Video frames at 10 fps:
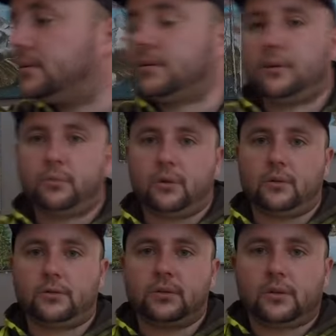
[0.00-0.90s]
I'm going to put
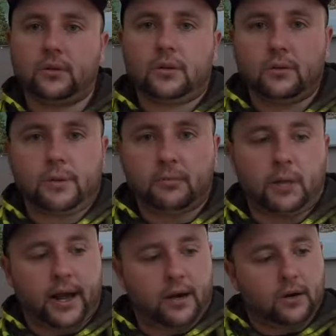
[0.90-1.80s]
a, just a little bit of
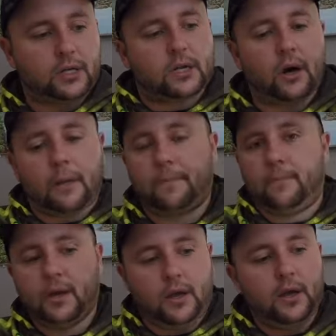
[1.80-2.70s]
black on top,
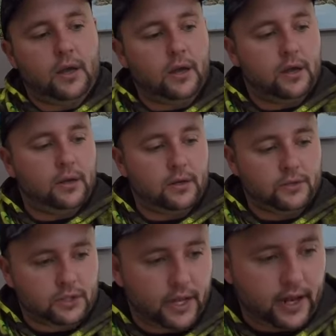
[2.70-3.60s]

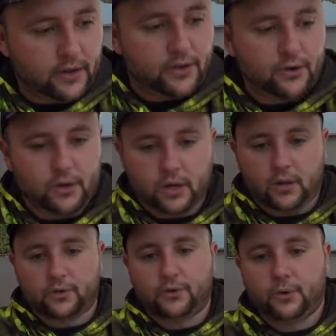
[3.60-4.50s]
just to add a third
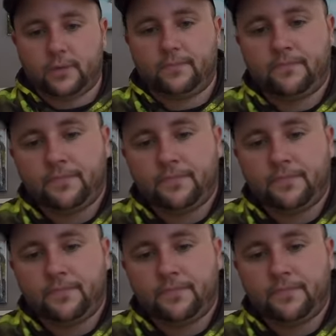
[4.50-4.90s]
color to it.